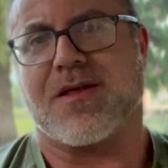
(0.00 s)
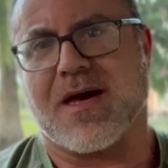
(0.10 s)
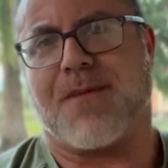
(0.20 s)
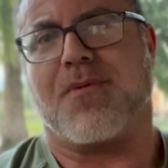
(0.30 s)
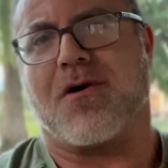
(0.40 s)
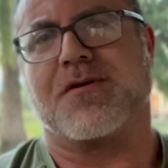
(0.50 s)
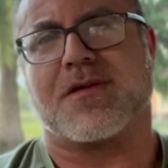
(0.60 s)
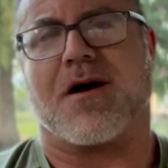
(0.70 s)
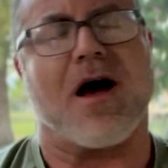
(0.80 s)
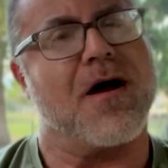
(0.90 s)
That post,
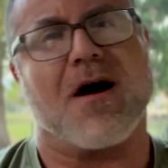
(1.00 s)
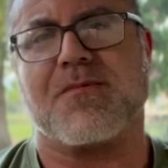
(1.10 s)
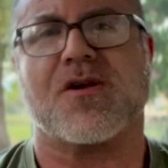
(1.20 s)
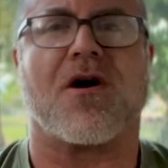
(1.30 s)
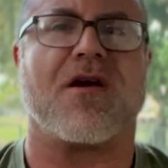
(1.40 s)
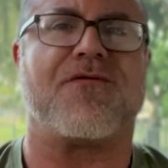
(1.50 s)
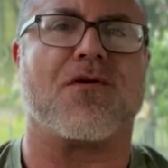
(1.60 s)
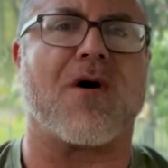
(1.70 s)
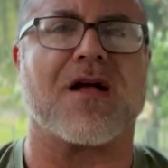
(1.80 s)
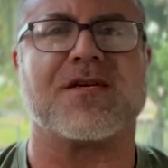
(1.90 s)
I'm sorry if
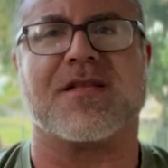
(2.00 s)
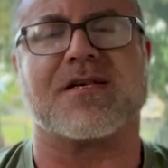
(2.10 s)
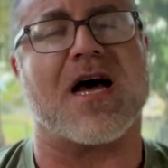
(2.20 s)
you're watching this,